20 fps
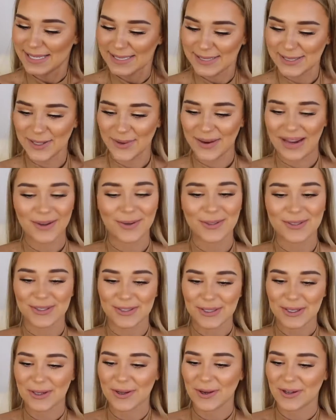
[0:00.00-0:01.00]
So I
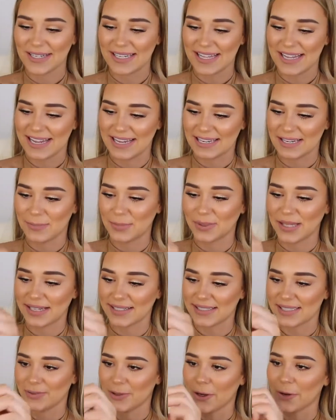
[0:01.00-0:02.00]
also got it in
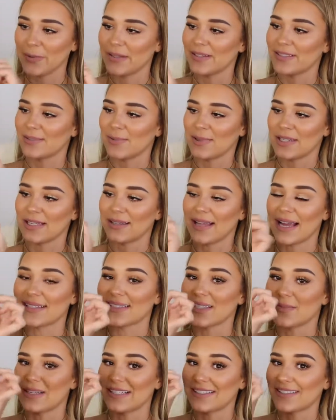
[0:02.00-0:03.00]
black as well, because when you like
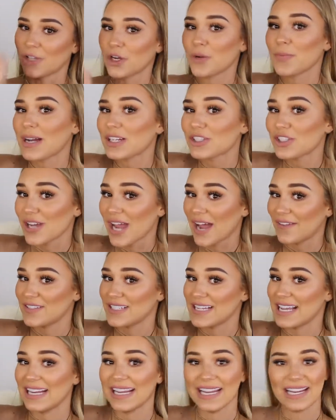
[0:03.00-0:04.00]
something so much, you have
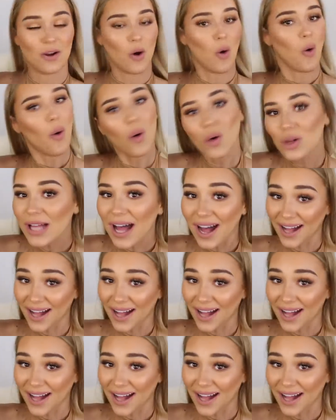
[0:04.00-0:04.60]
to get it in all